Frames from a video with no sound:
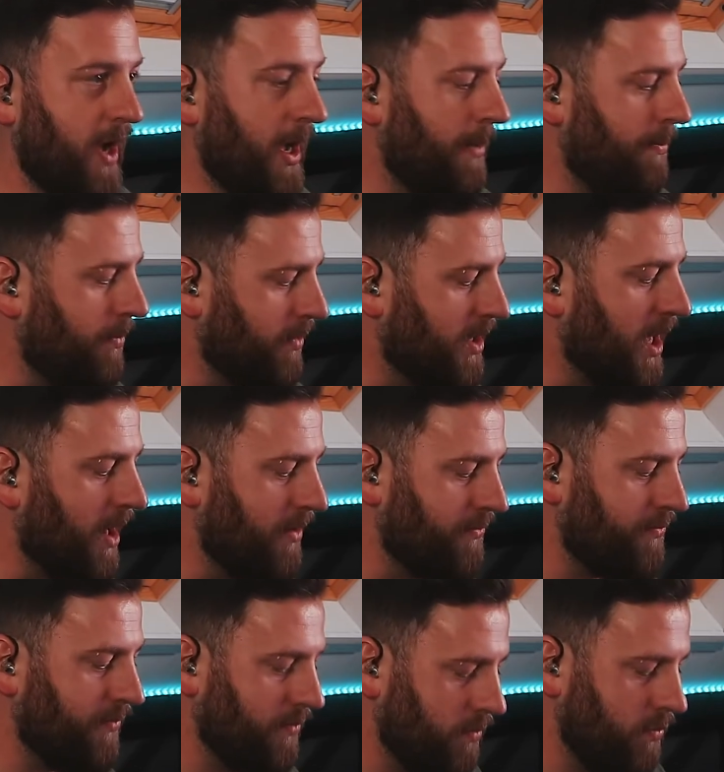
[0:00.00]
I'm kind
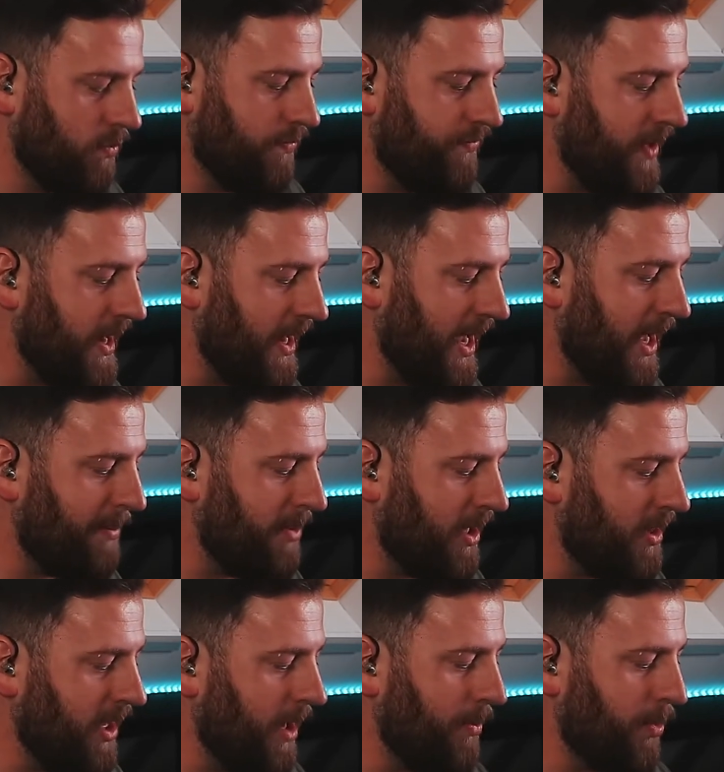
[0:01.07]
of very happy
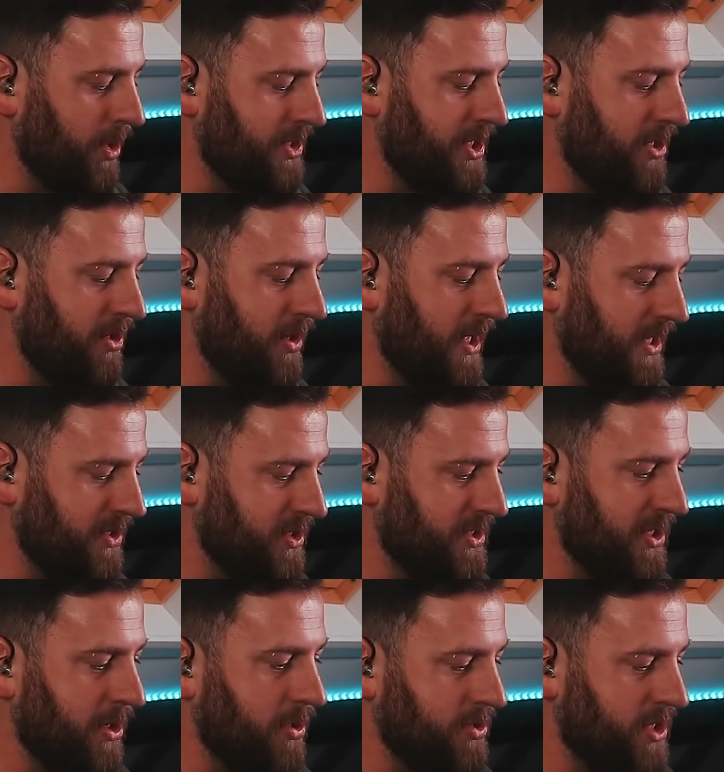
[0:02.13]
that I'm wanting to do that just
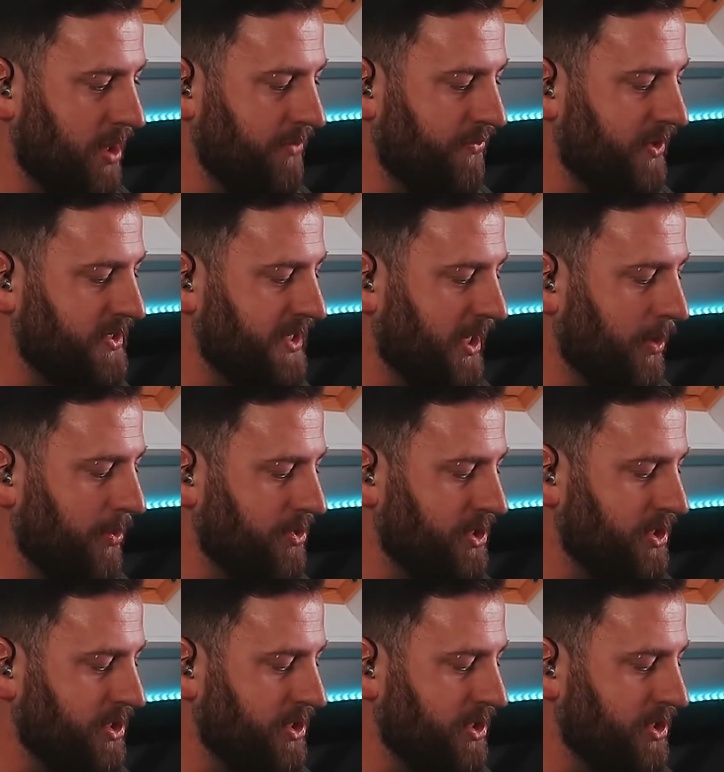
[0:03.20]
now. So the first thing I want to